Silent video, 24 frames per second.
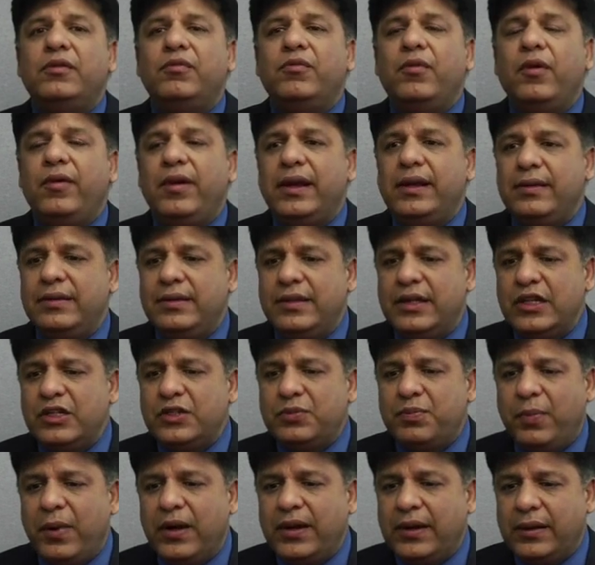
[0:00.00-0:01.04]
wherein this
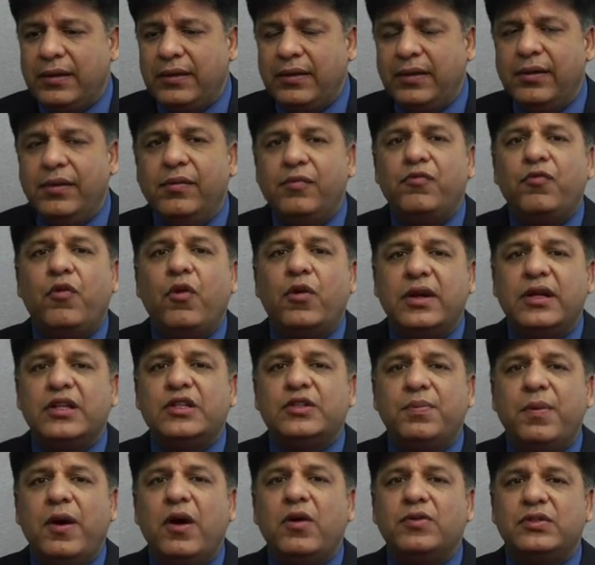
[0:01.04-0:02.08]
particular foreign
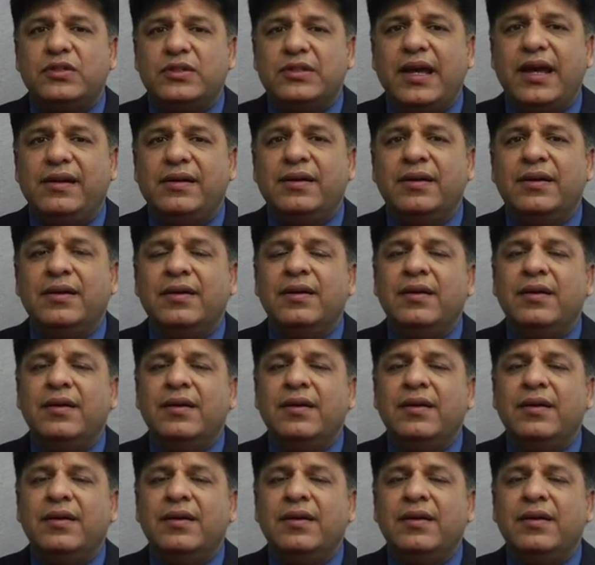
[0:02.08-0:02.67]
spouse said